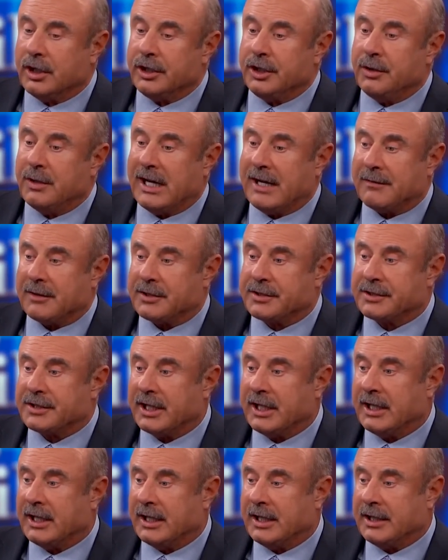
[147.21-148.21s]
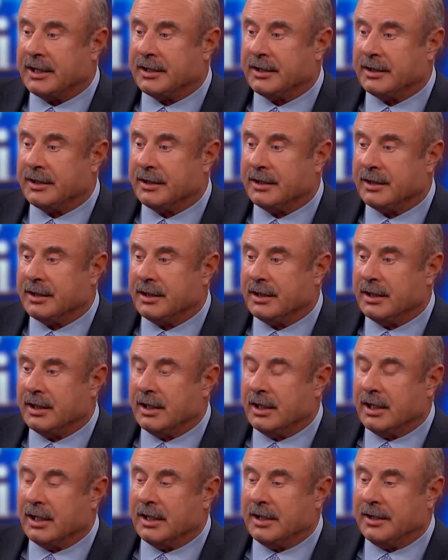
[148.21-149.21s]
You have a son
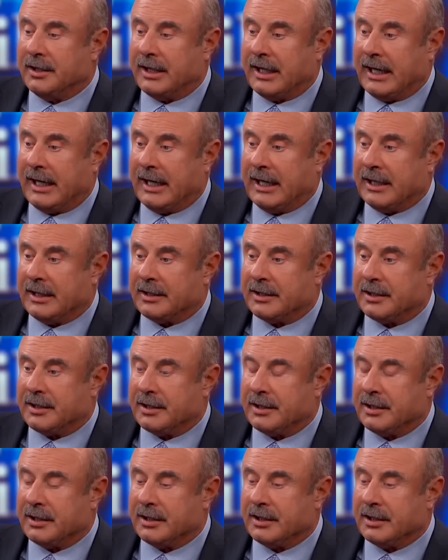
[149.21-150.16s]
that